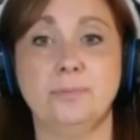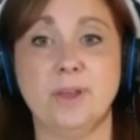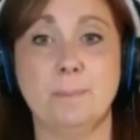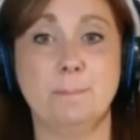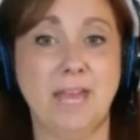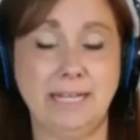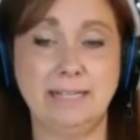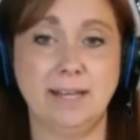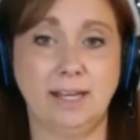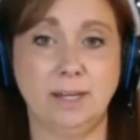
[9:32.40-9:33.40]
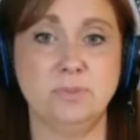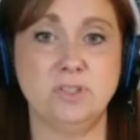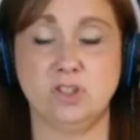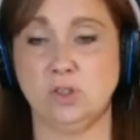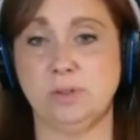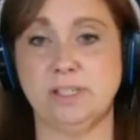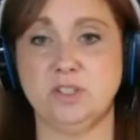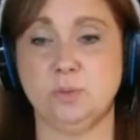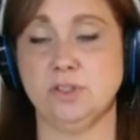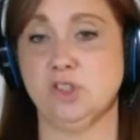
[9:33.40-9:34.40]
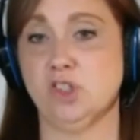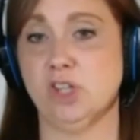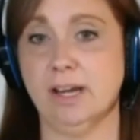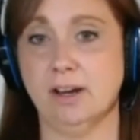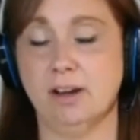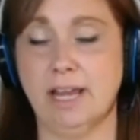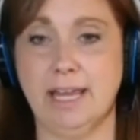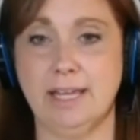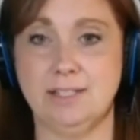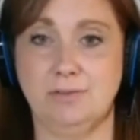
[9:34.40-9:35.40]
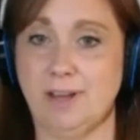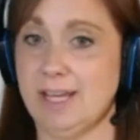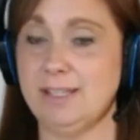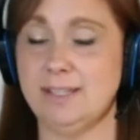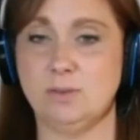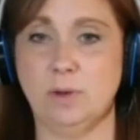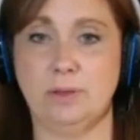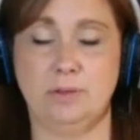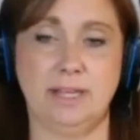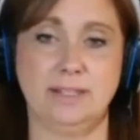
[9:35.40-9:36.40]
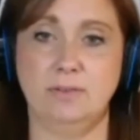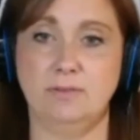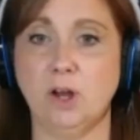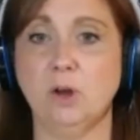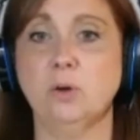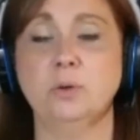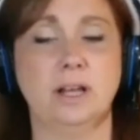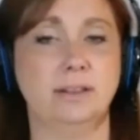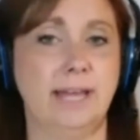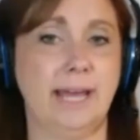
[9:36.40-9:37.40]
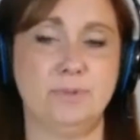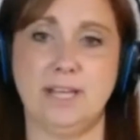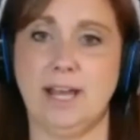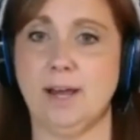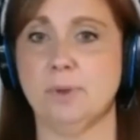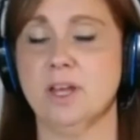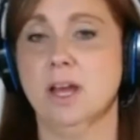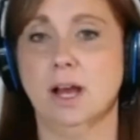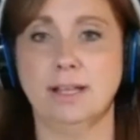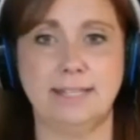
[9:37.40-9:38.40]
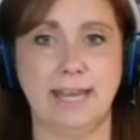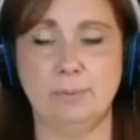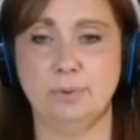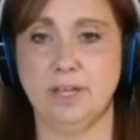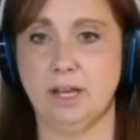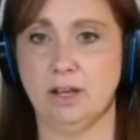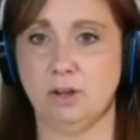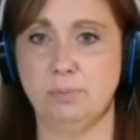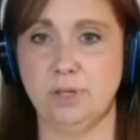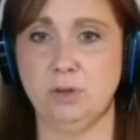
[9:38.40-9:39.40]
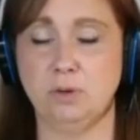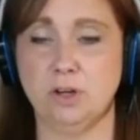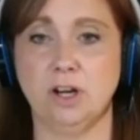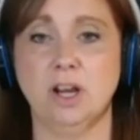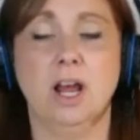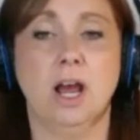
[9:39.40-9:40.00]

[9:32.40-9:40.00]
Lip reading: Many times students will share a device, whether that's a phone, a laptop, a tablet, a computer.